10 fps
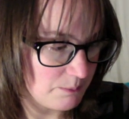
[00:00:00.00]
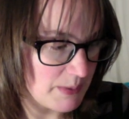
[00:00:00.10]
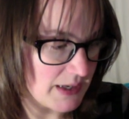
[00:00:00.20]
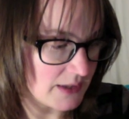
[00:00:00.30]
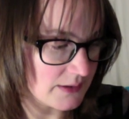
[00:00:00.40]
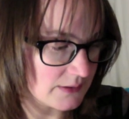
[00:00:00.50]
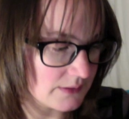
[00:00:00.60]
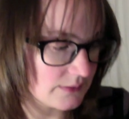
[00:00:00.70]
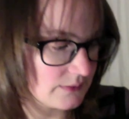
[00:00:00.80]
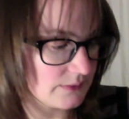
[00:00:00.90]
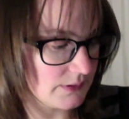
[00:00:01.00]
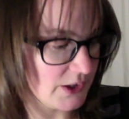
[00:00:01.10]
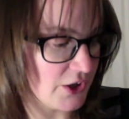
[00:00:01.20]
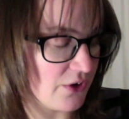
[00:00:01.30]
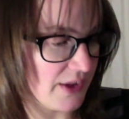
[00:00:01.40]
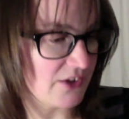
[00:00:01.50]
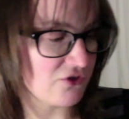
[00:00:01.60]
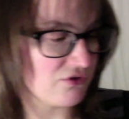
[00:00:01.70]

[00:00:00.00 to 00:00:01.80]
beer. You know, they'd